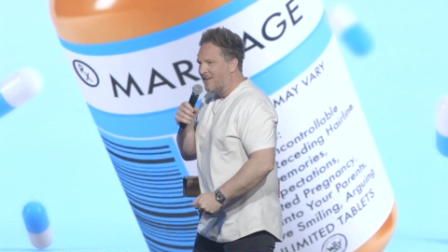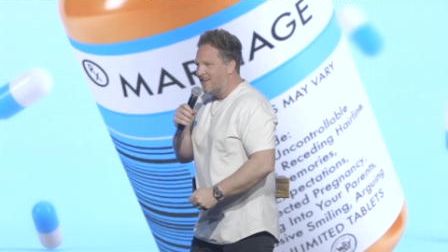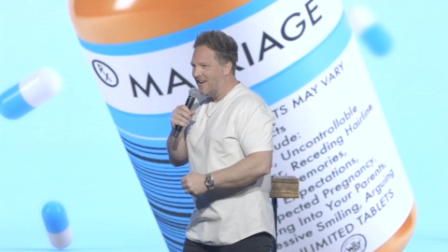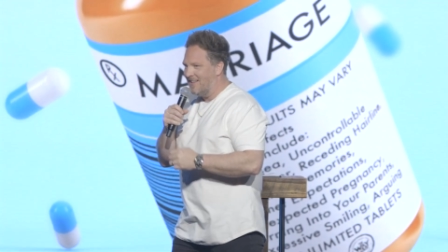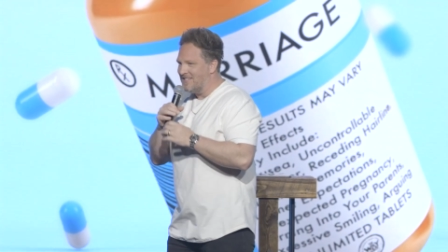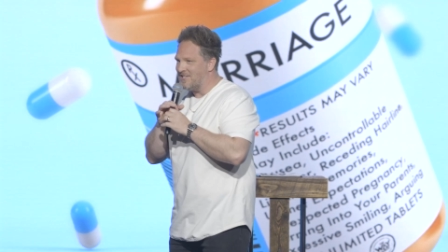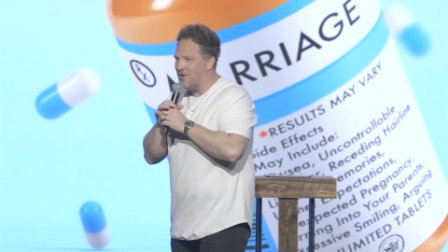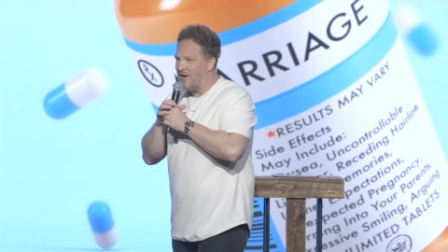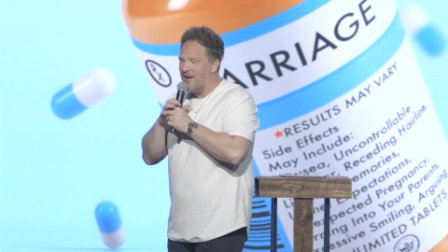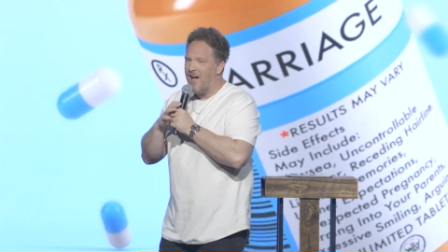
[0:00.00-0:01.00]
And so
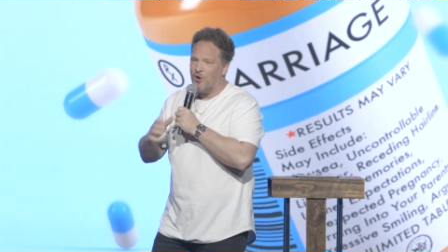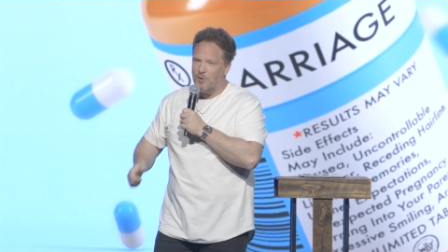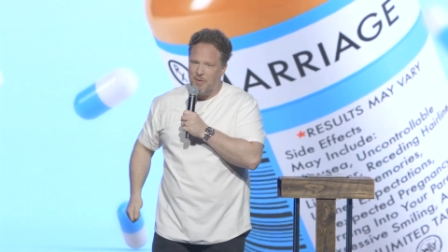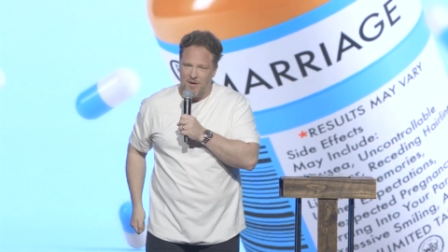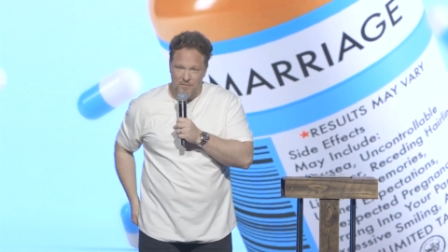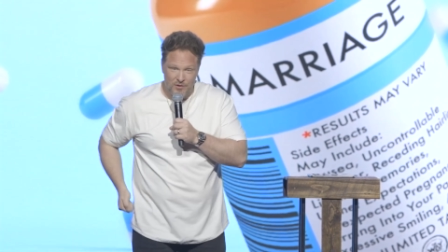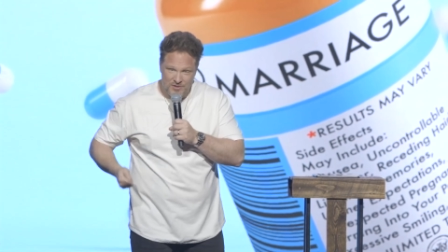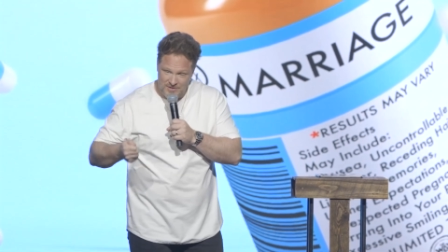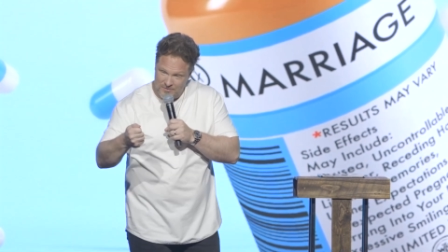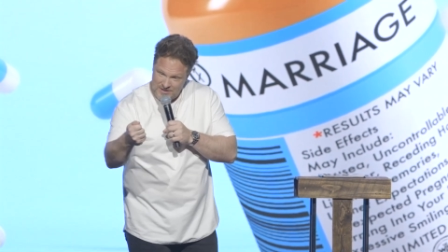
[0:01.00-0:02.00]
they were, how are you paying for this?
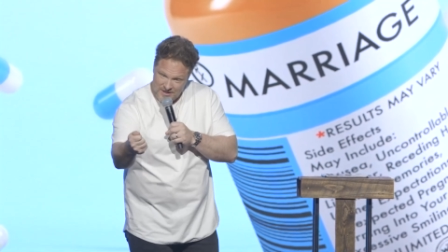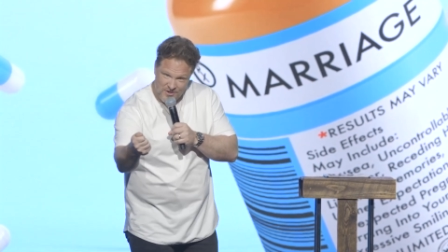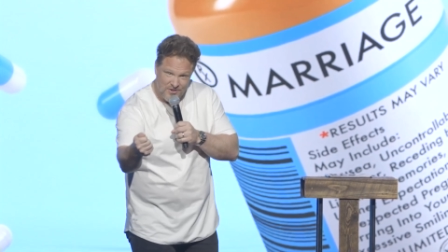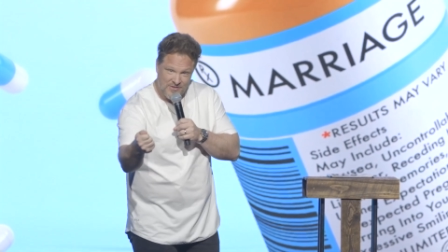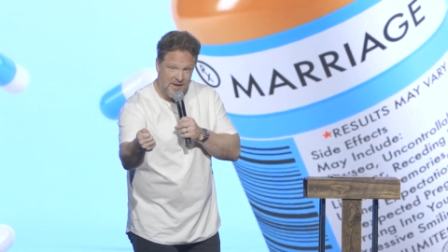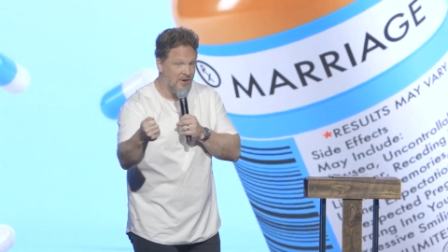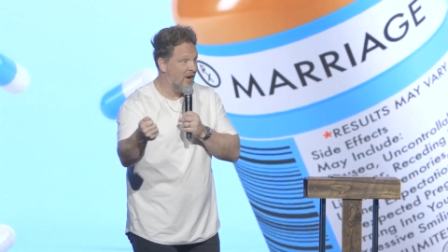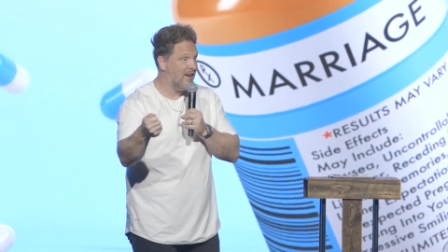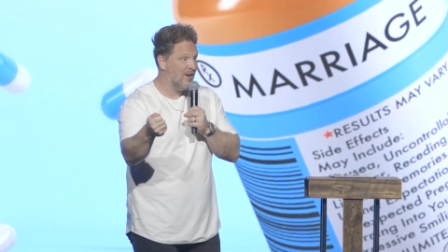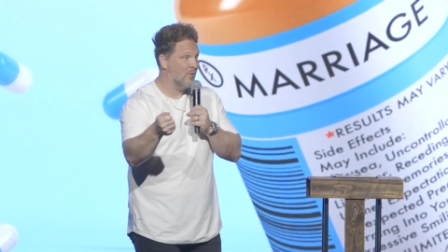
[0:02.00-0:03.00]
And I was like, this thing
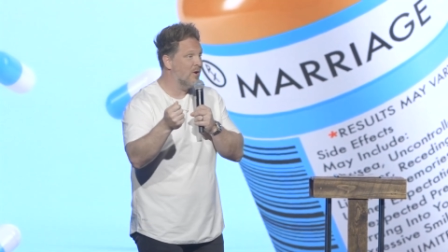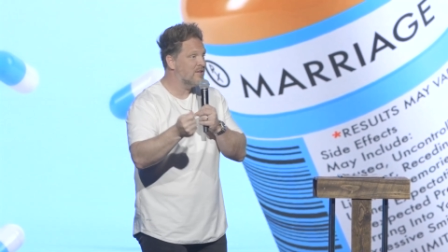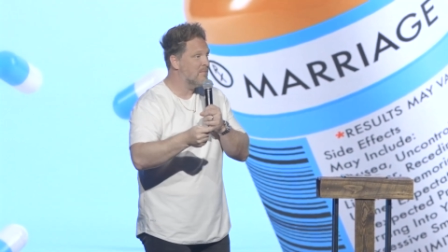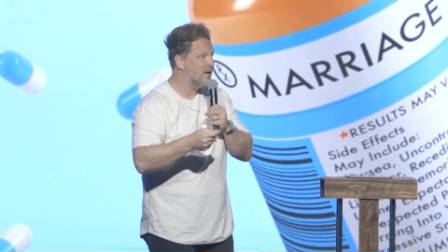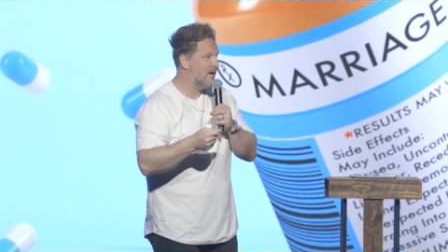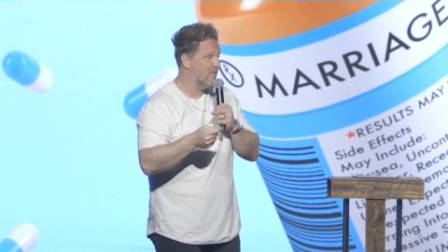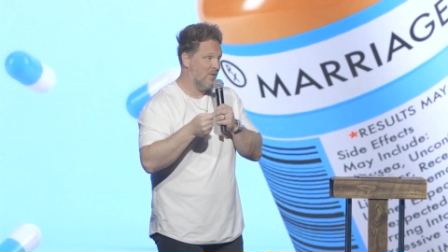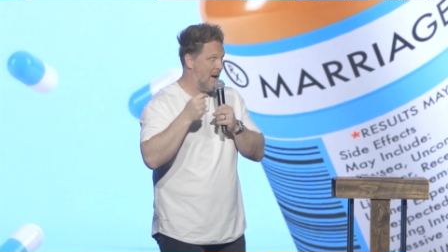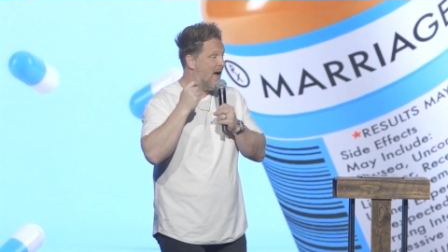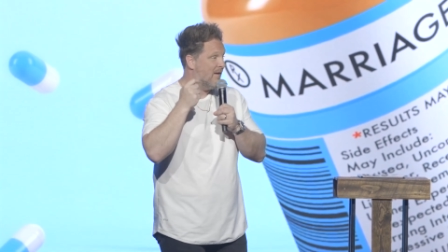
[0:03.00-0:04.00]
right here, where's that money coming
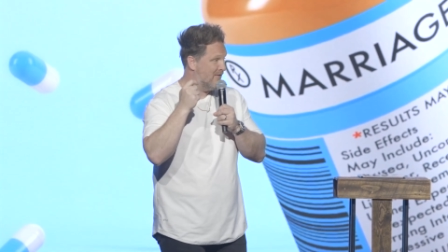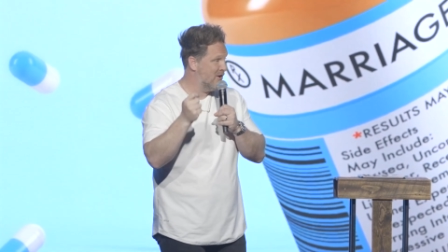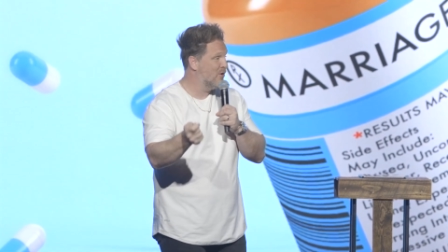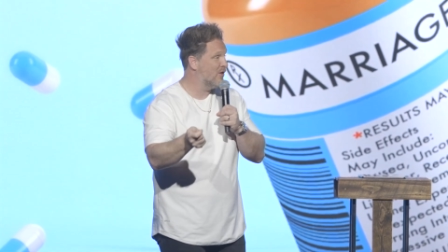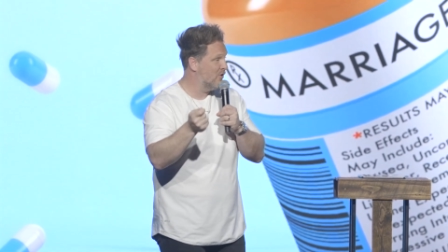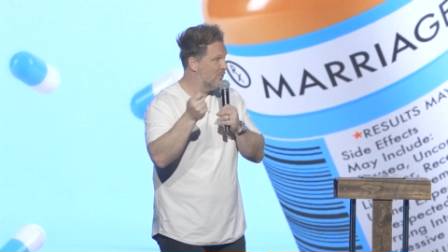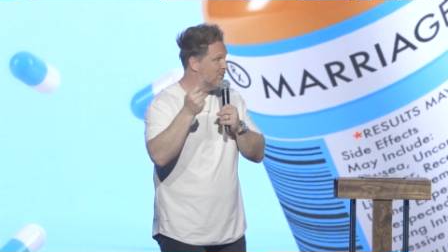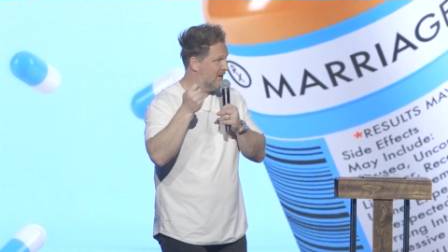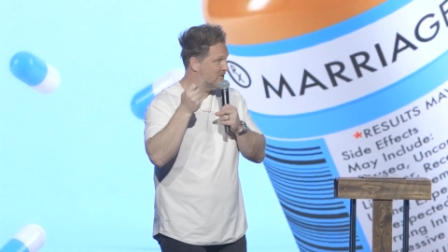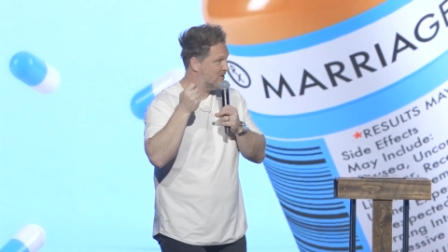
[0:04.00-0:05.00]
from? I have no clue, but
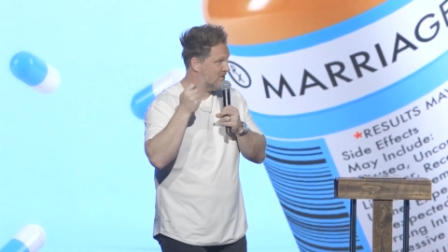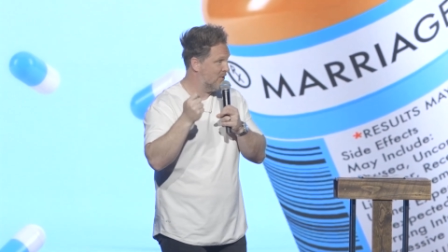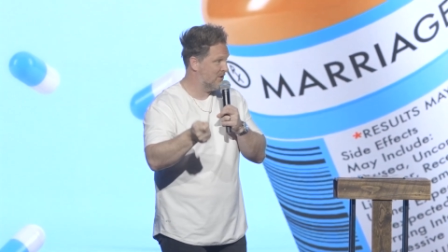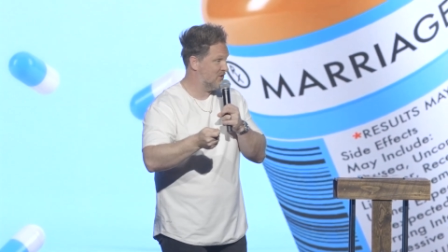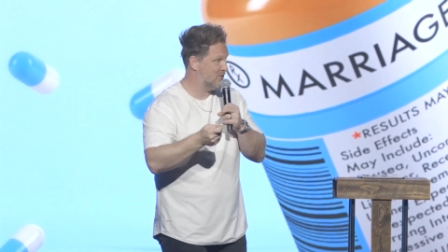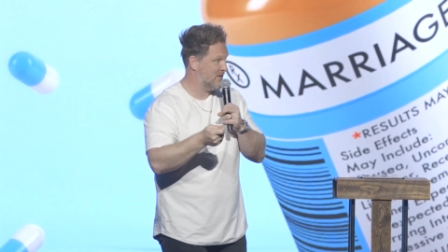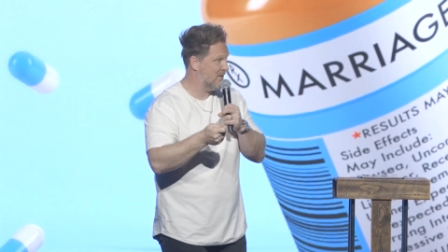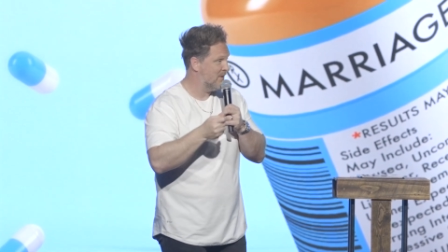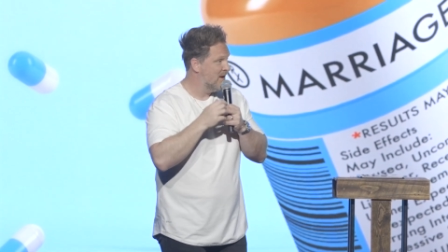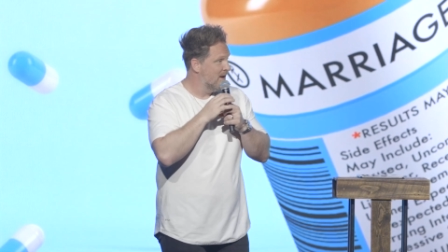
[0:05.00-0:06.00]
it just always shows up.